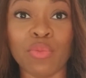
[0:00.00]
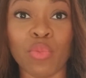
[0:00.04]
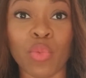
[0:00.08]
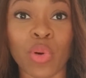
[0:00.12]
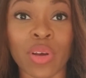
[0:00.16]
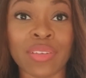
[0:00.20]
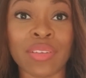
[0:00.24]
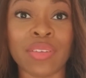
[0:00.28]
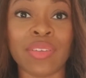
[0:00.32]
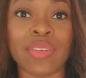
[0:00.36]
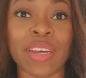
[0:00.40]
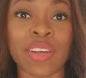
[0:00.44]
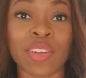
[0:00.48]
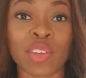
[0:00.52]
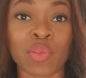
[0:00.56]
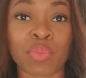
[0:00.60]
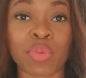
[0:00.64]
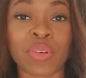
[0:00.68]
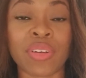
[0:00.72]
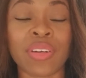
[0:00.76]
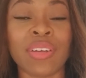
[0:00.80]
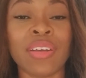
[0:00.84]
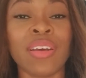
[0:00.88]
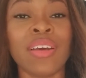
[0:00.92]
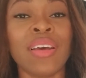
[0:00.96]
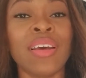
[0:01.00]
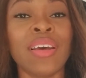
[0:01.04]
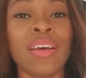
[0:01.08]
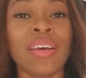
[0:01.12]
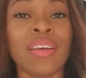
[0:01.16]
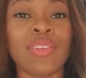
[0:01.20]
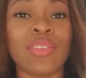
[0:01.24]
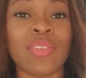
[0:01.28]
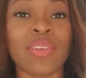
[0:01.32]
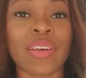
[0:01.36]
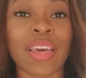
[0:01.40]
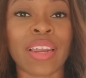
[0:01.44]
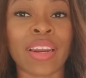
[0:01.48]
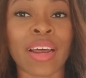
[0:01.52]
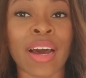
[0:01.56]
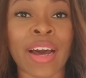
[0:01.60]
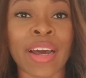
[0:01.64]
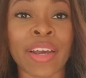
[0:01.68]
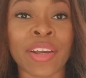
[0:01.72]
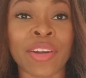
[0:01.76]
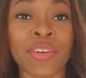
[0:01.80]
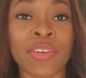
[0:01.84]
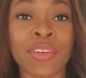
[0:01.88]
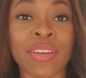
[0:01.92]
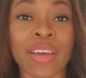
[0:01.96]
was desperate to get
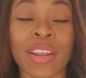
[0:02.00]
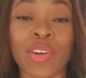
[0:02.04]
hired.